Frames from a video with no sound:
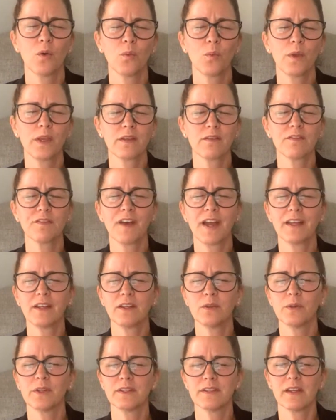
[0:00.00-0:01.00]
We invite
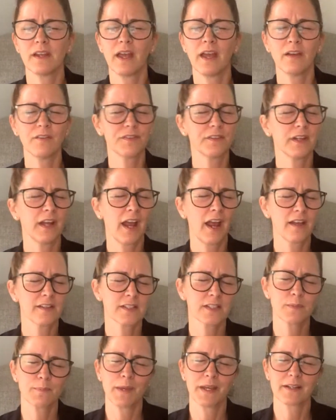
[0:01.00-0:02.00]
you into every
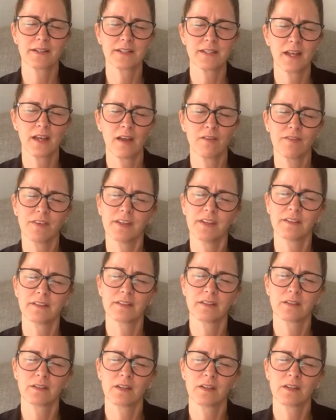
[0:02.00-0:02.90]
aspect of it.